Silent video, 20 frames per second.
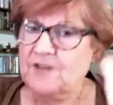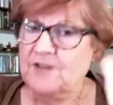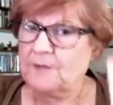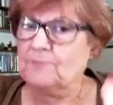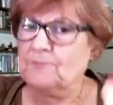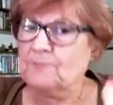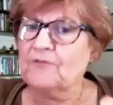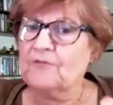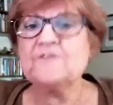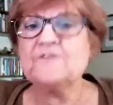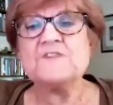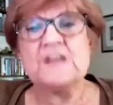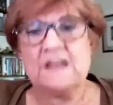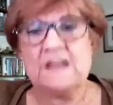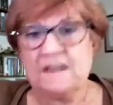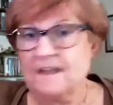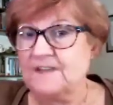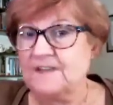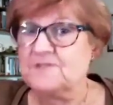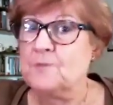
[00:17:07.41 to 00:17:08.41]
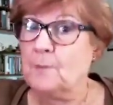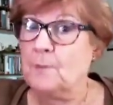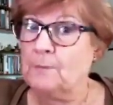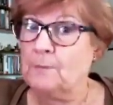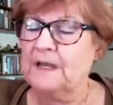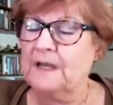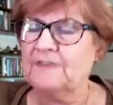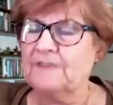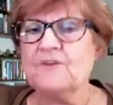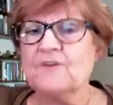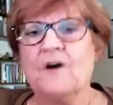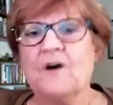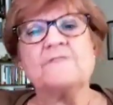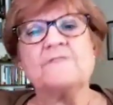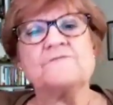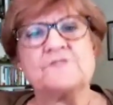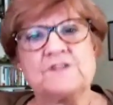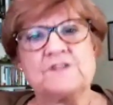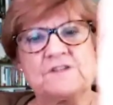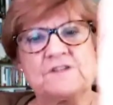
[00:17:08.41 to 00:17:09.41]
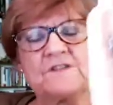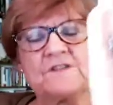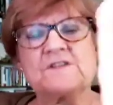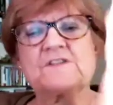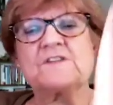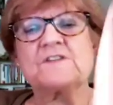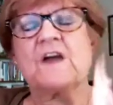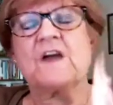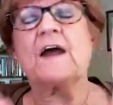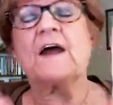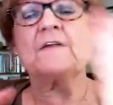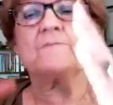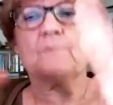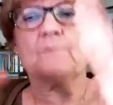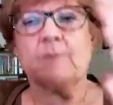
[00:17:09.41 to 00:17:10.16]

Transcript: chapter 15, that's where we left off. Jesus has died.